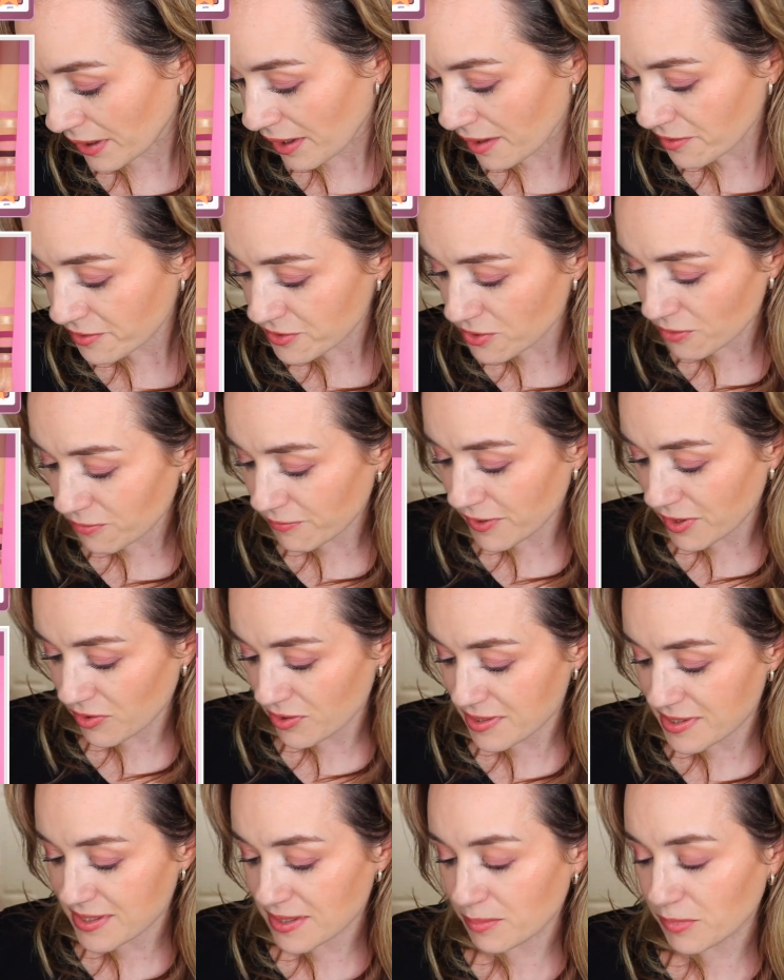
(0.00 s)
Also very
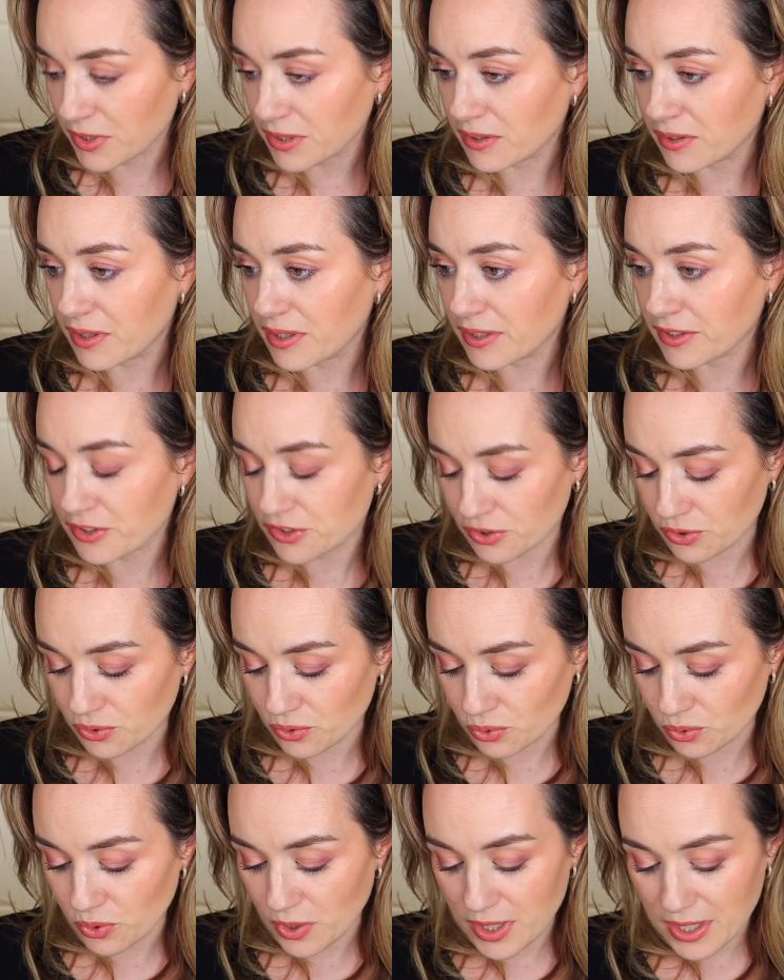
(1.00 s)
similar
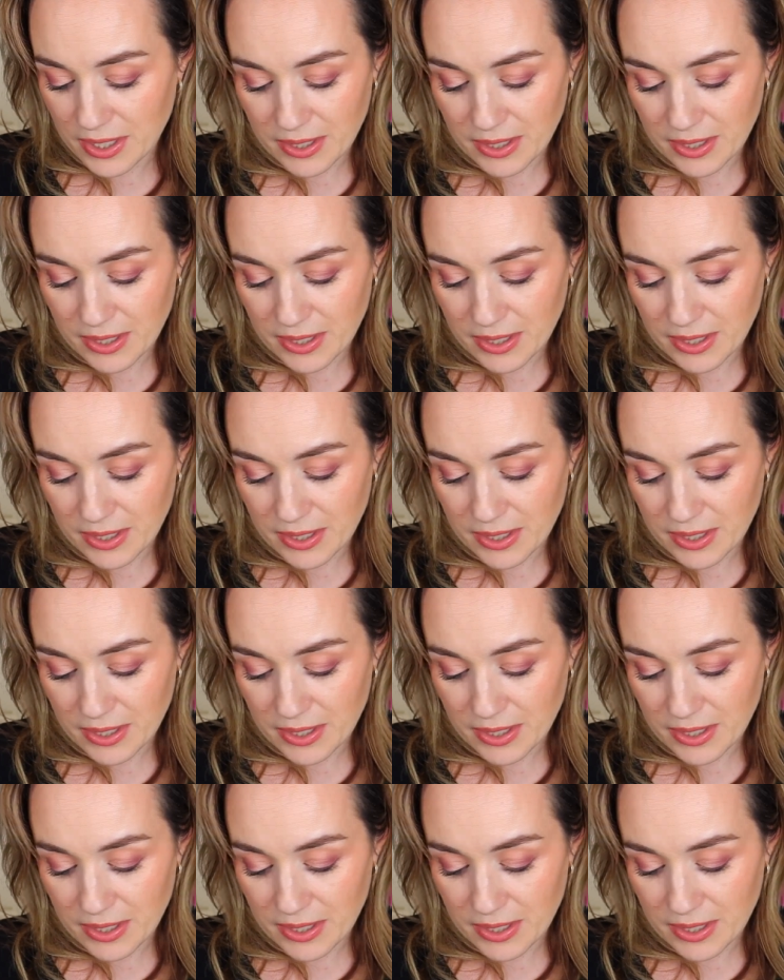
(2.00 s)
to